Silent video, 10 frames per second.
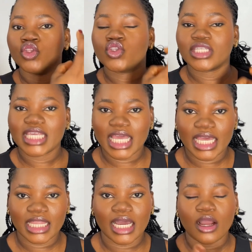
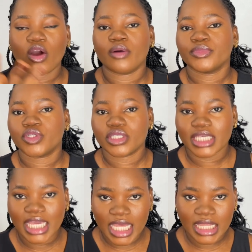together, comes
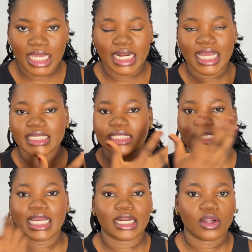together
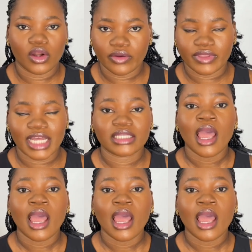nicely, and all of that.